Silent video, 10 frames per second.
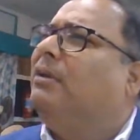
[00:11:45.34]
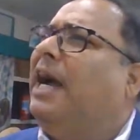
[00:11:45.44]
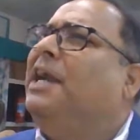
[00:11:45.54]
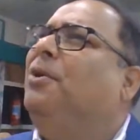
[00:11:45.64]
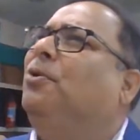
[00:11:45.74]

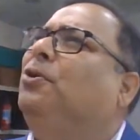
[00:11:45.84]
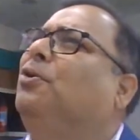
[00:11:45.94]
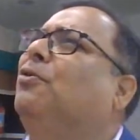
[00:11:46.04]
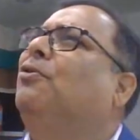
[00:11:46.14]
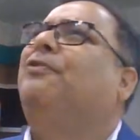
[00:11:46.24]
I don't
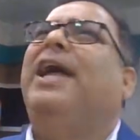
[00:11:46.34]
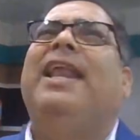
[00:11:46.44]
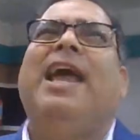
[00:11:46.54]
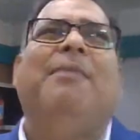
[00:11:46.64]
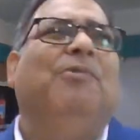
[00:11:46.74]
know
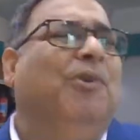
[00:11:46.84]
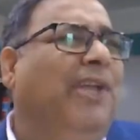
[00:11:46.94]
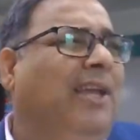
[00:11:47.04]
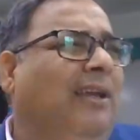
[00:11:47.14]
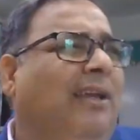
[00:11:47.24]
where I am
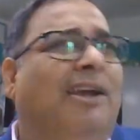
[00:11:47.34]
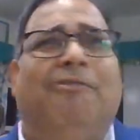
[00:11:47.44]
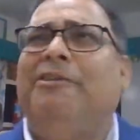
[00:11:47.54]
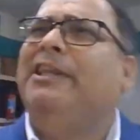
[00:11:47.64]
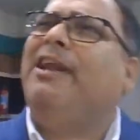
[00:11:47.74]
going,
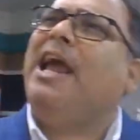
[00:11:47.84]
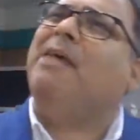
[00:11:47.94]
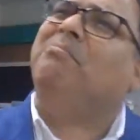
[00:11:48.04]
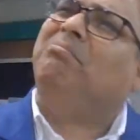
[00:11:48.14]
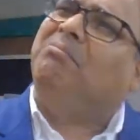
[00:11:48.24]
whether I
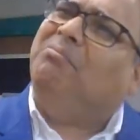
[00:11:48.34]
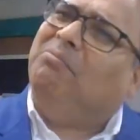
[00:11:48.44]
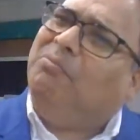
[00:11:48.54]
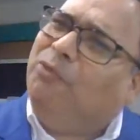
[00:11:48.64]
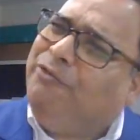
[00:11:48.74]
am
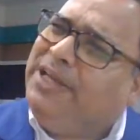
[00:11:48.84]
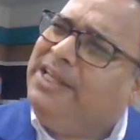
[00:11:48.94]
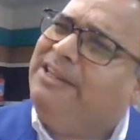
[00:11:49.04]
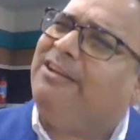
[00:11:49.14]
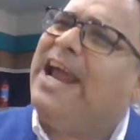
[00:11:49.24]
moving
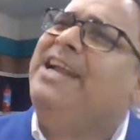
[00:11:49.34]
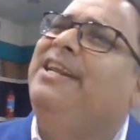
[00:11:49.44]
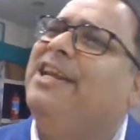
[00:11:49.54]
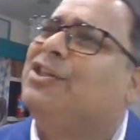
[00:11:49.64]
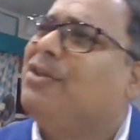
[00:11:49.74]
in the right
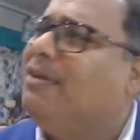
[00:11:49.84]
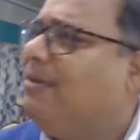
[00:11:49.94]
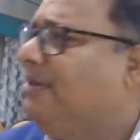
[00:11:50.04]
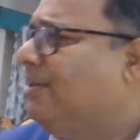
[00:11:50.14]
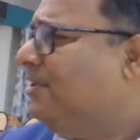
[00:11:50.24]
direction
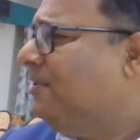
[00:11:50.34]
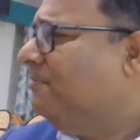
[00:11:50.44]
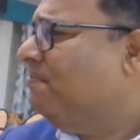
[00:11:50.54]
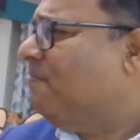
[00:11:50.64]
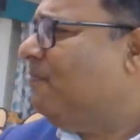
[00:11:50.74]
or not.
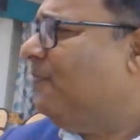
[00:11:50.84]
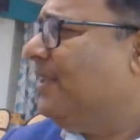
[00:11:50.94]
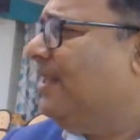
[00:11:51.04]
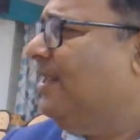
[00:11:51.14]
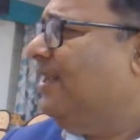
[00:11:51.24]

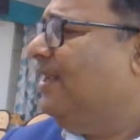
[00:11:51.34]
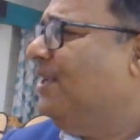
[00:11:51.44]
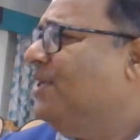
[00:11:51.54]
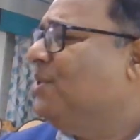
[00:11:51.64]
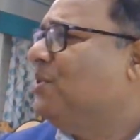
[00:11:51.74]

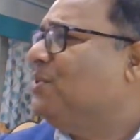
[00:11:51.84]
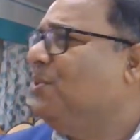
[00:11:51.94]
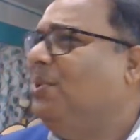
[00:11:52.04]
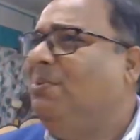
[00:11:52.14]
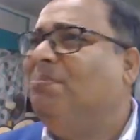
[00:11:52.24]

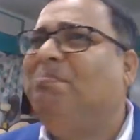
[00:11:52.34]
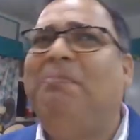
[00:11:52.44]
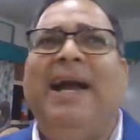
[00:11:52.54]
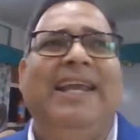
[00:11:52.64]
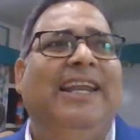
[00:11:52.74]
So
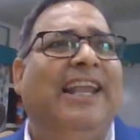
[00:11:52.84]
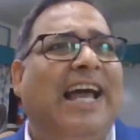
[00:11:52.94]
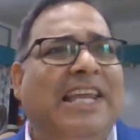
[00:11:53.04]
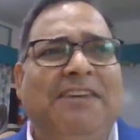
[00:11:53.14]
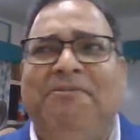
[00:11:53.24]
my
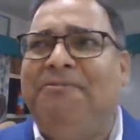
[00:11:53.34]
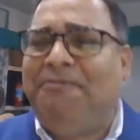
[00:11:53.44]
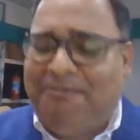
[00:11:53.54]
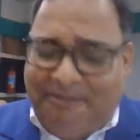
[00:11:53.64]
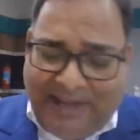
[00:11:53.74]

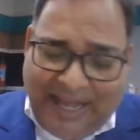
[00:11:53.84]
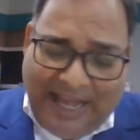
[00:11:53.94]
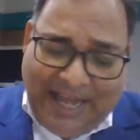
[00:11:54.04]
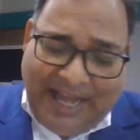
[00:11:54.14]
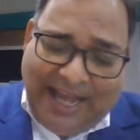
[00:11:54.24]
life
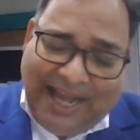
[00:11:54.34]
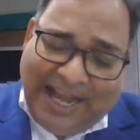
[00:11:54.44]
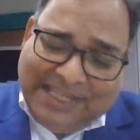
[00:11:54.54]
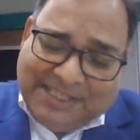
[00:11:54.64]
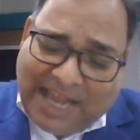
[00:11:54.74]

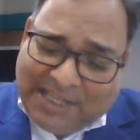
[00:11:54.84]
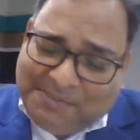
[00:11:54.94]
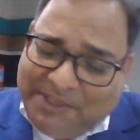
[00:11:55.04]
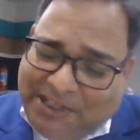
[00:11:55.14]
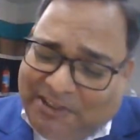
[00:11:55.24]
has
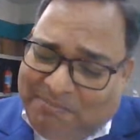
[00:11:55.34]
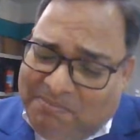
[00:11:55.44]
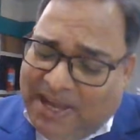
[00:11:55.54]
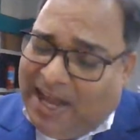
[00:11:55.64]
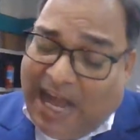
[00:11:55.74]

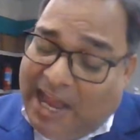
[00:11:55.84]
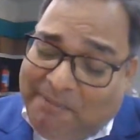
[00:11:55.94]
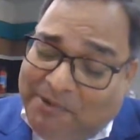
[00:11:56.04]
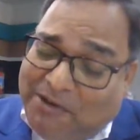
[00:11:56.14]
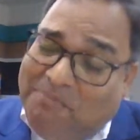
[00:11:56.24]
become, I
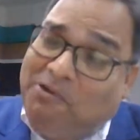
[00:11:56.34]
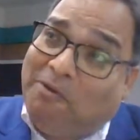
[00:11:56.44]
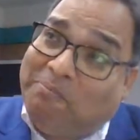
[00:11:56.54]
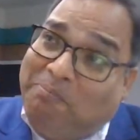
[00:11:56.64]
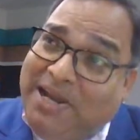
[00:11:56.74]
have become
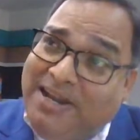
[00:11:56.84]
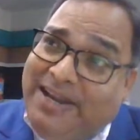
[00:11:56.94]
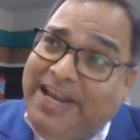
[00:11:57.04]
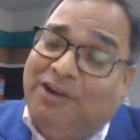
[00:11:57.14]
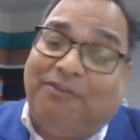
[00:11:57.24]

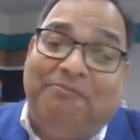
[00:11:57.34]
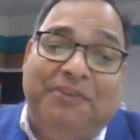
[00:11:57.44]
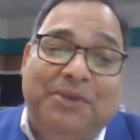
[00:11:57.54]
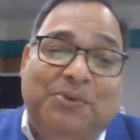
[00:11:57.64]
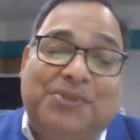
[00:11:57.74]
completely
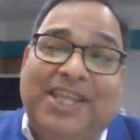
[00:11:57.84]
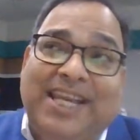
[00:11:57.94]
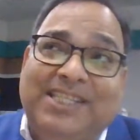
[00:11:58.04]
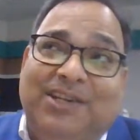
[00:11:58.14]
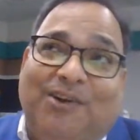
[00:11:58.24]
confused. There
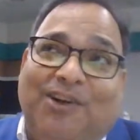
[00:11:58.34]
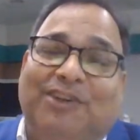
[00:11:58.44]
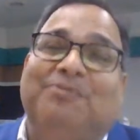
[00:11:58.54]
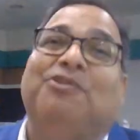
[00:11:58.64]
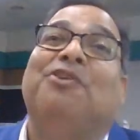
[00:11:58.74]
is a lot
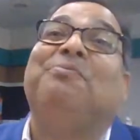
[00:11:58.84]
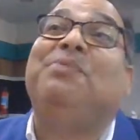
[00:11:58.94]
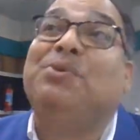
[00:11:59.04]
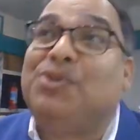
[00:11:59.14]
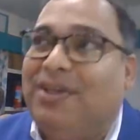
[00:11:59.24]
of
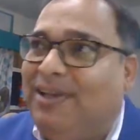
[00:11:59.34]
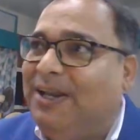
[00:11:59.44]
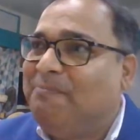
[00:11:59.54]
confusion.